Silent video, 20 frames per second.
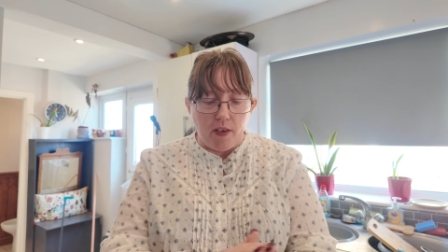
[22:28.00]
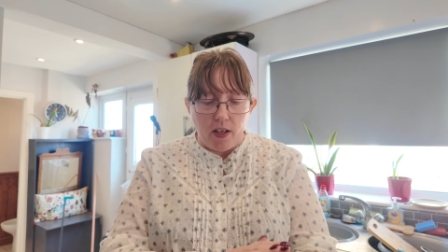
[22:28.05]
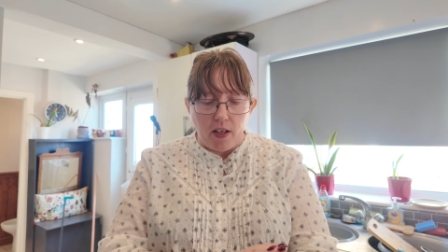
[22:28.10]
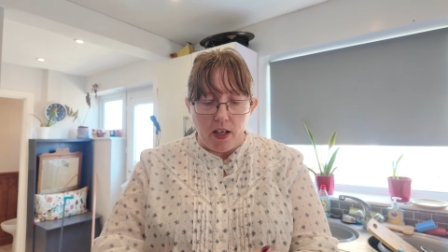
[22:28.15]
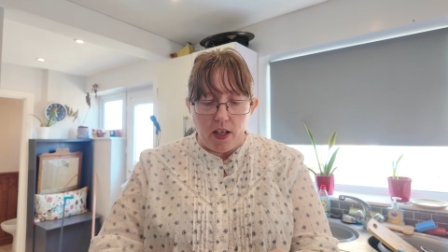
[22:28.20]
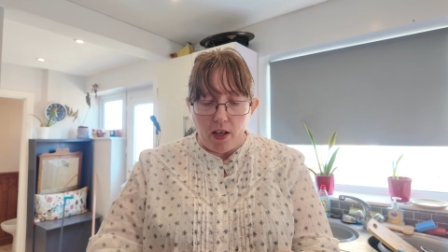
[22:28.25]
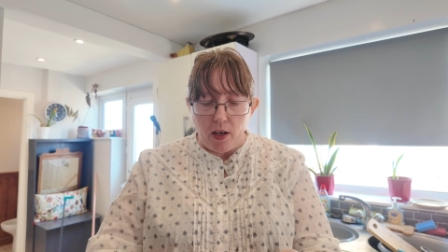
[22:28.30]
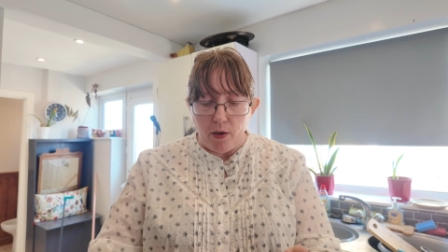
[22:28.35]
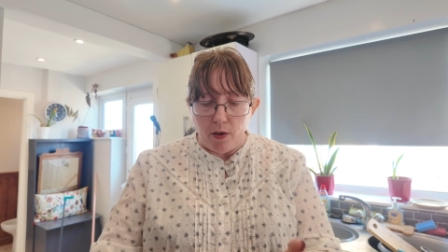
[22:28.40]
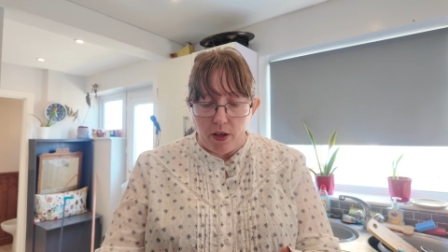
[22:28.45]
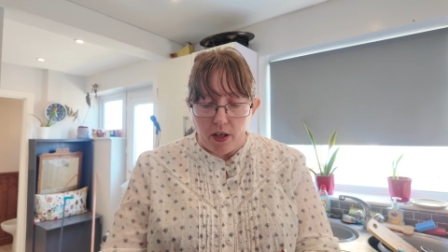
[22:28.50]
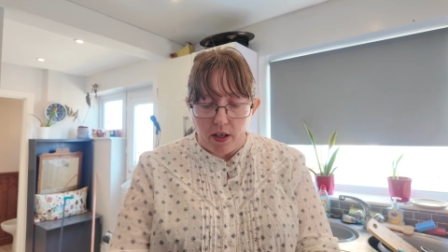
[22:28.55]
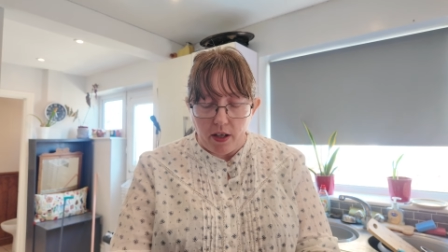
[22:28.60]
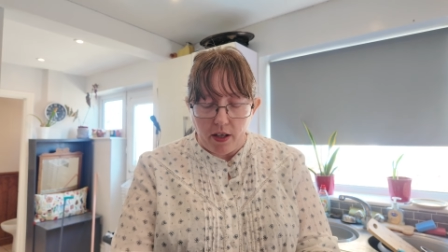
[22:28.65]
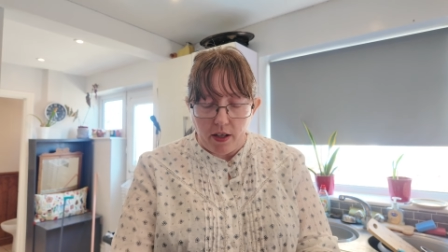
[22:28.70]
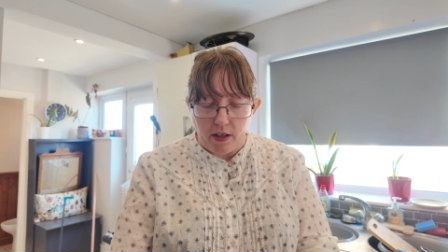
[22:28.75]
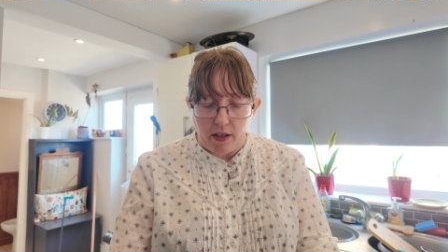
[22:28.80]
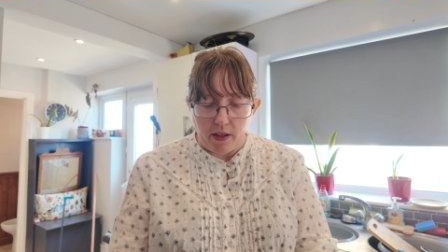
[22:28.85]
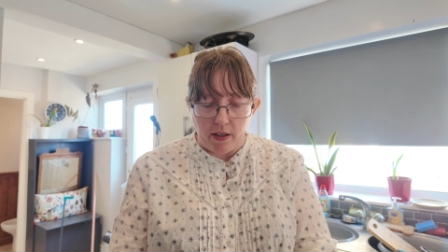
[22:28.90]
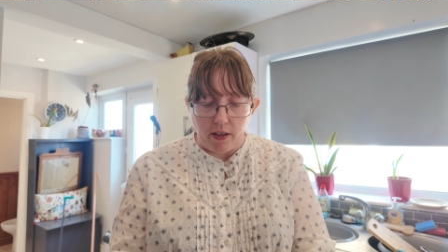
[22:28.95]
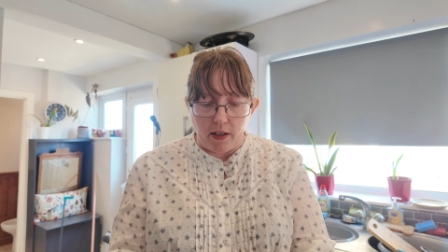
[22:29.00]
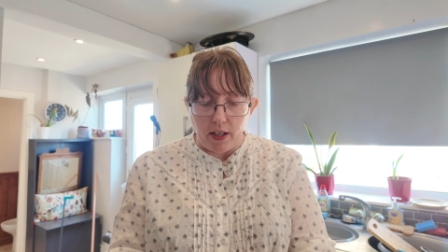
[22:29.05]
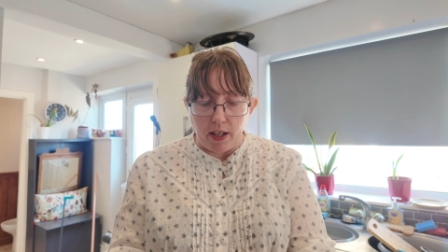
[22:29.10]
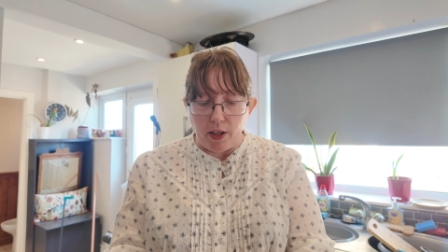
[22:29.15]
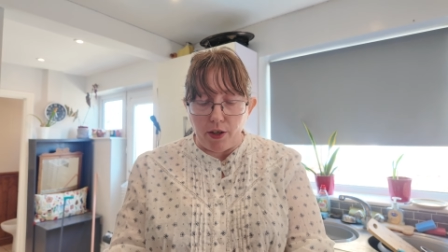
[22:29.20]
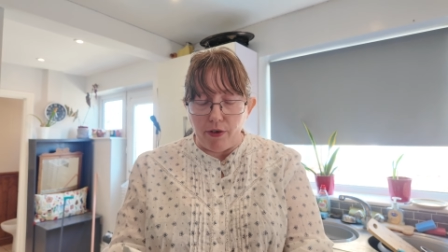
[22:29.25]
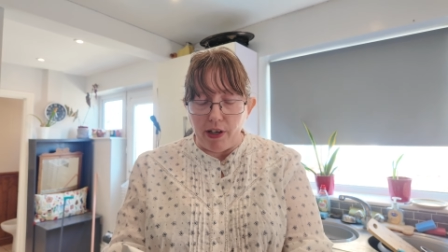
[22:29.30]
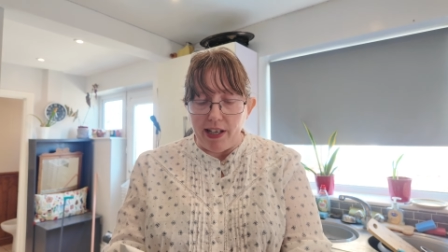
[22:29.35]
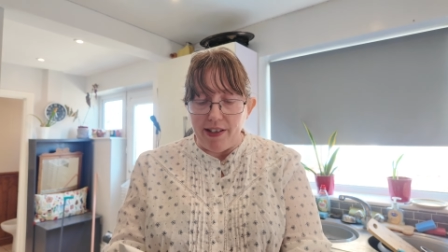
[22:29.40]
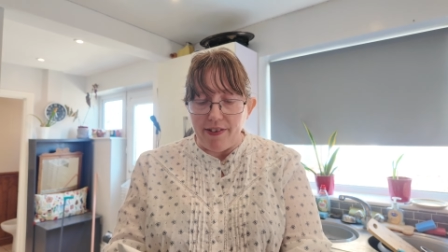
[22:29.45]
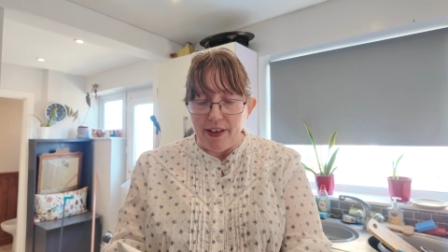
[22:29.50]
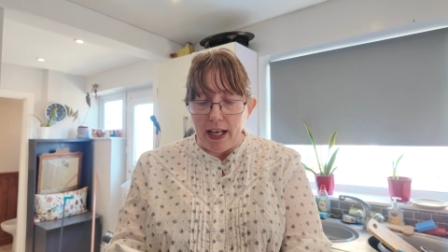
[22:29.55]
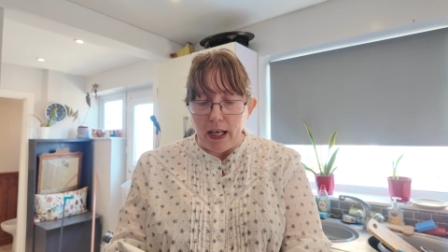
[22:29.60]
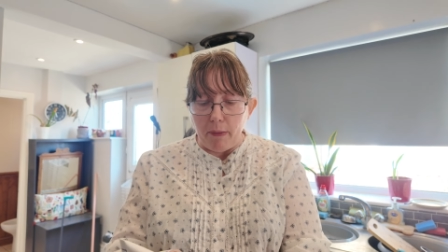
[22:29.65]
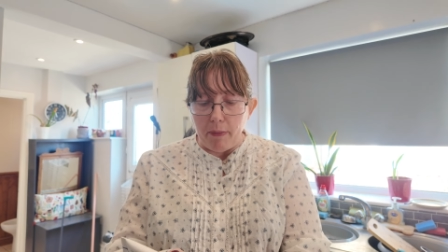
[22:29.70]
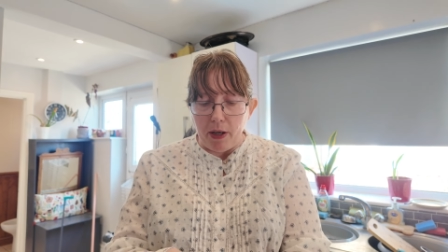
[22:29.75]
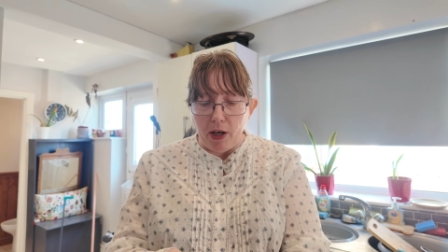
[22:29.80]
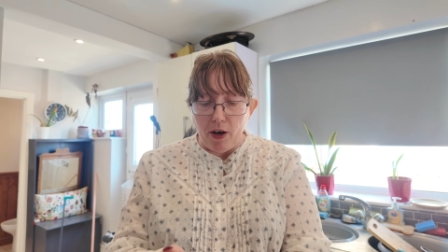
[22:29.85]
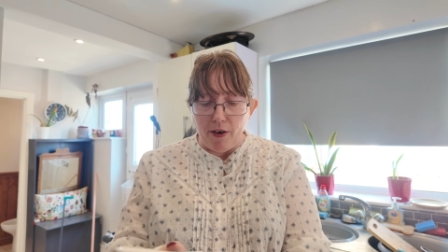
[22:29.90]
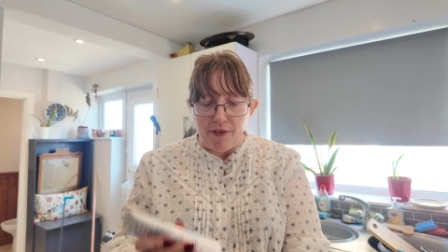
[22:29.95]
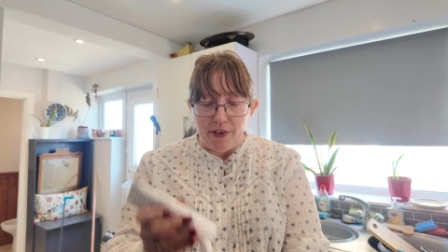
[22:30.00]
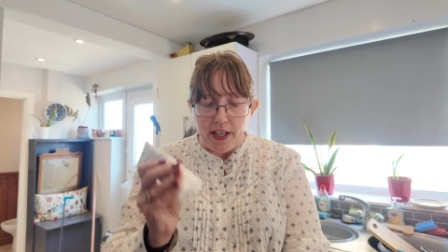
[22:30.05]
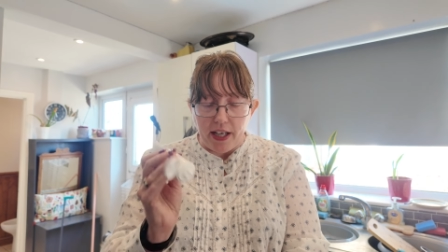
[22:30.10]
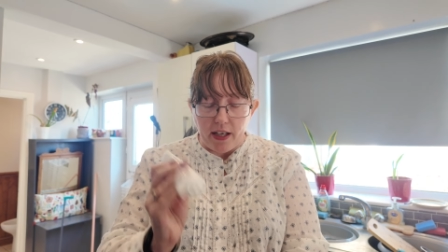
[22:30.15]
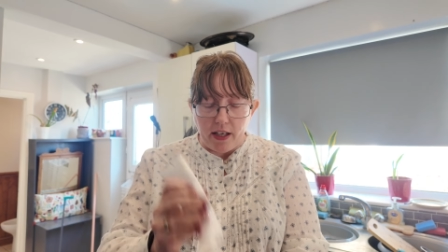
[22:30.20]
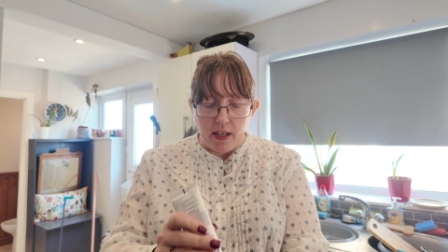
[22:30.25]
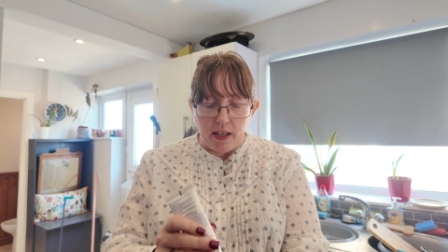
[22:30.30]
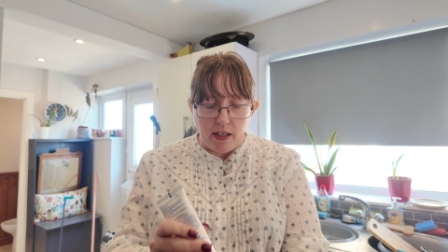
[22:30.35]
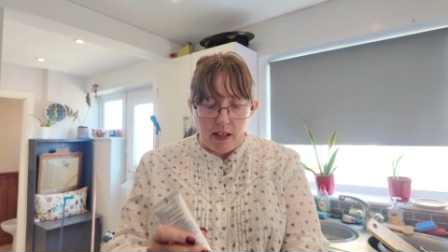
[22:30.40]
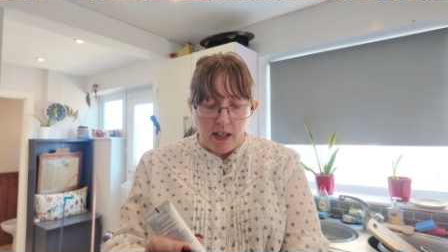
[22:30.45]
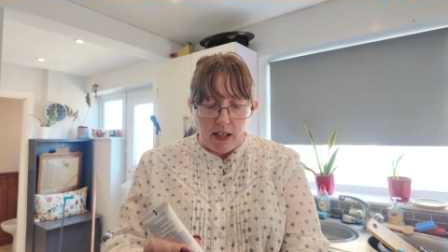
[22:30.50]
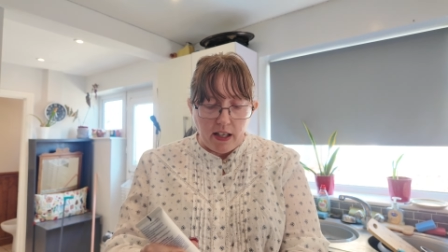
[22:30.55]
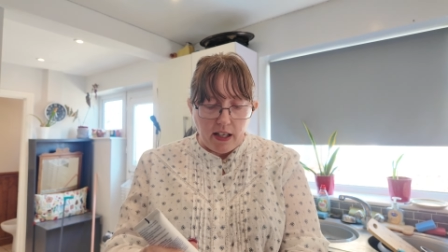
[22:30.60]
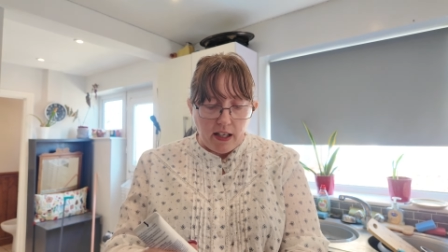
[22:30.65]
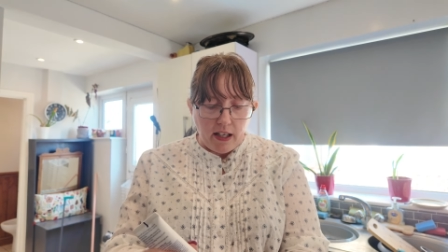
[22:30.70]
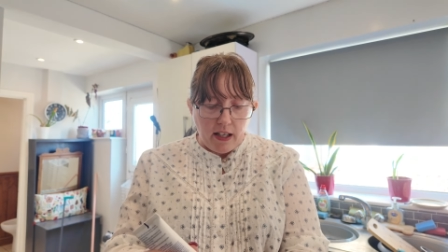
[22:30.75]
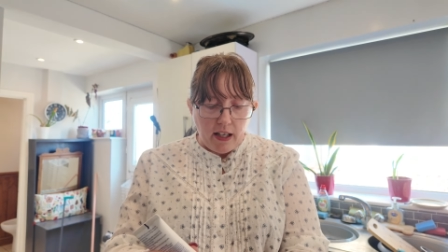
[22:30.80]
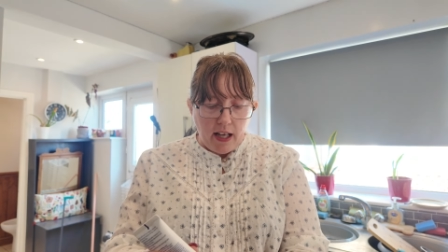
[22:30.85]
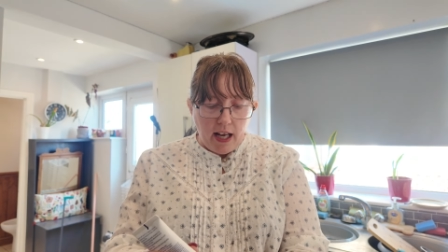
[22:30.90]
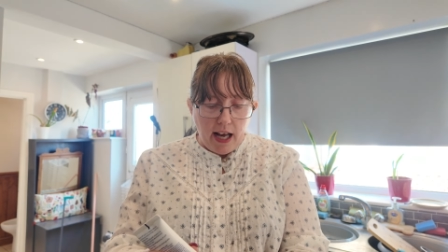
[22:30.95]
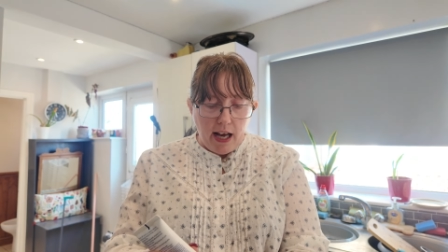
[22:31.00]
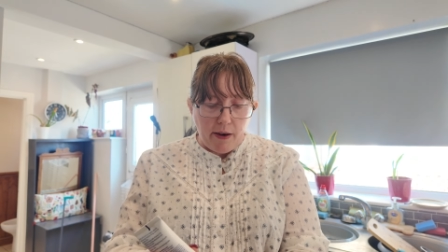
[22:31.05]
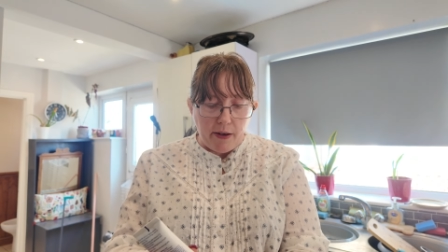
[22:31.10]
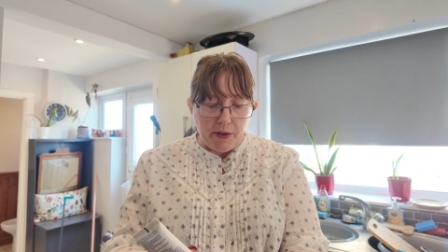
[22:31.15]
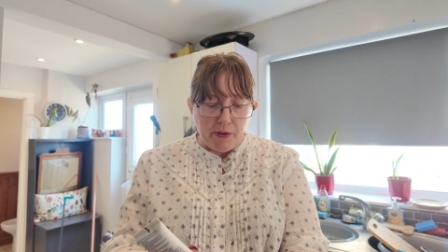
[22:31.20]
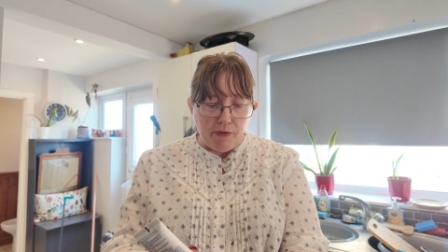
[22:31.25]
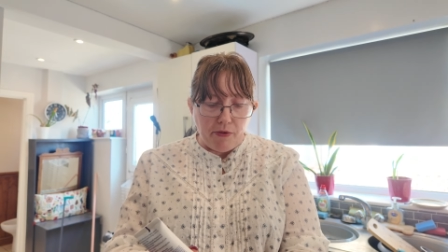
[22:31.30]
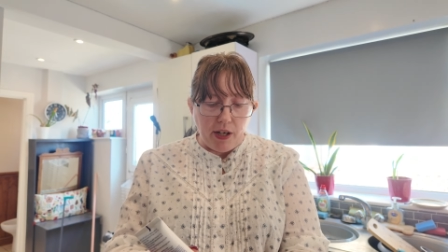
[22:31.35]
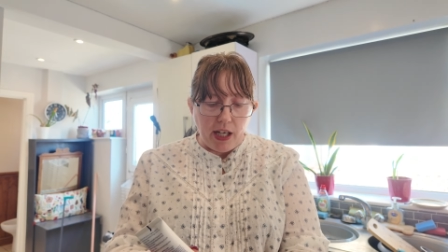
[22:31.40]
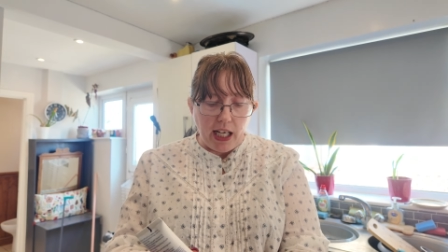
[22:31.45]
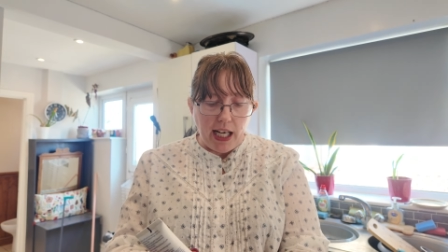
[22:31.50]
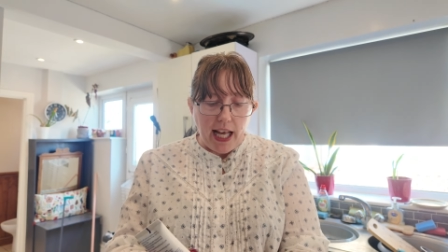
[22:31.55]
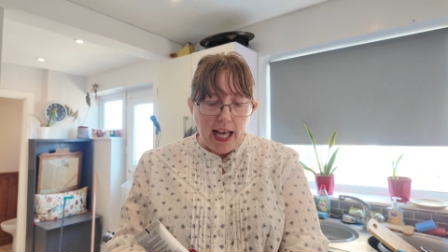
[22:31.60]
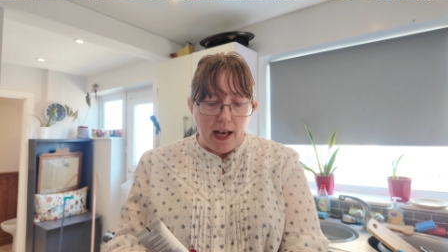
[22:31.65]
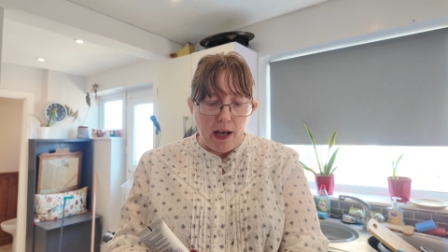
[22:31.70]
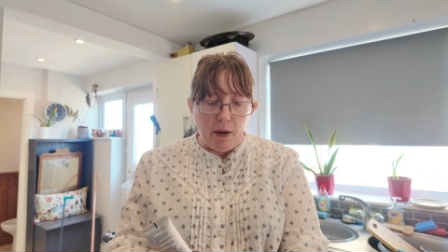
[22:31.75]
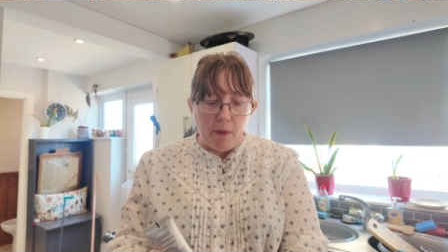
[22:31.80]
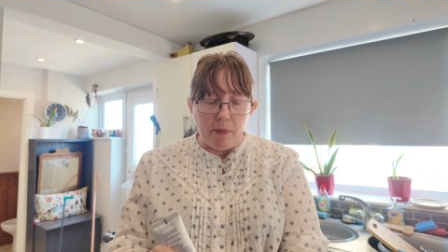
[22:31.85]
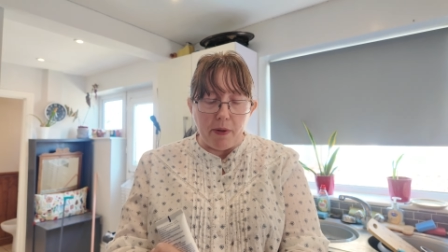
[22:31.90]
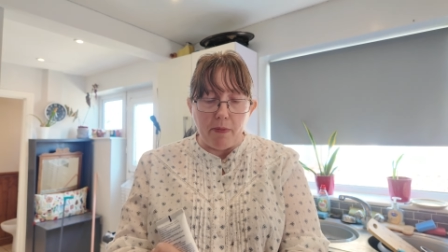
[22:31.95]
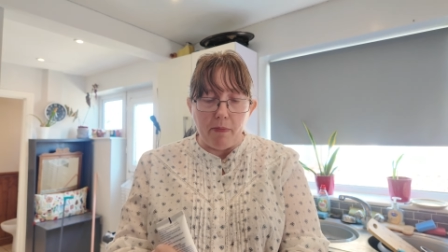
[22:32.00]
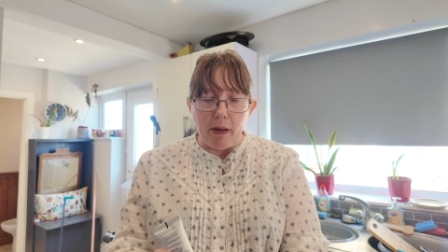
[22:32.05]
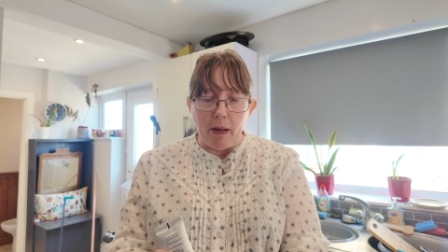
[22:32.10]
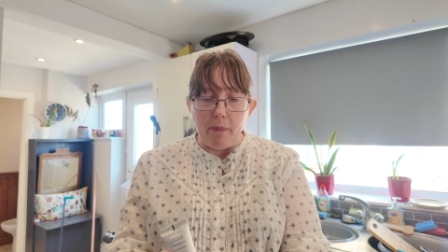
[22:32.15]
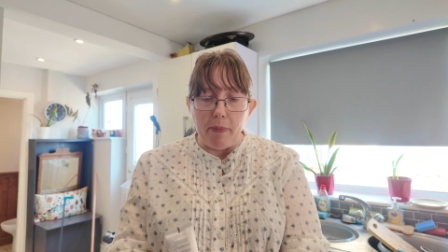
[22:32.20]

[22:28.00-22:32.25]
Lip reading: You know, the grief element of it and how it really helped me.